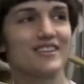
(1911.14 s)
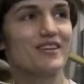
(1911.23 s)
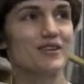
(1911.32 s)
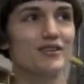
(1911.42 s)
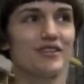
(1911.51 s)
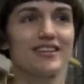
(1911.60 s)

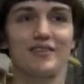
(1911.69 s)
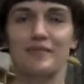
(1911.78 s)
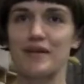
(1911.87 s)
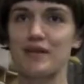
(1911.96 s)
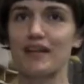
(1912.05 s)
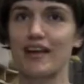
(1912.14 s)
Usually there
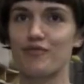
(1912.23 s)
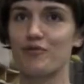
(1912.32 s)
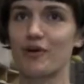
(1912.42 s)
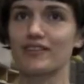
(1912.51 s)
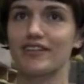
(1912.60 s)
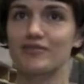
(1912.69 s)
might be like a
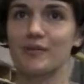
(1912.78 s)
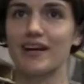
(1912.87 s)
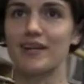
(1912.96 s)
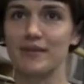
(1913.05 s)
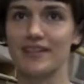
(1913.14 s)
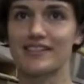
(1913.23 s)
forklift
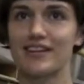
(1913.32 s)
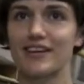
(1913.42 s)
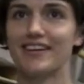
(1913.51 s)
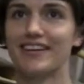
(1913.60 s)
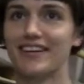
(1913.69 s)
behind me, so.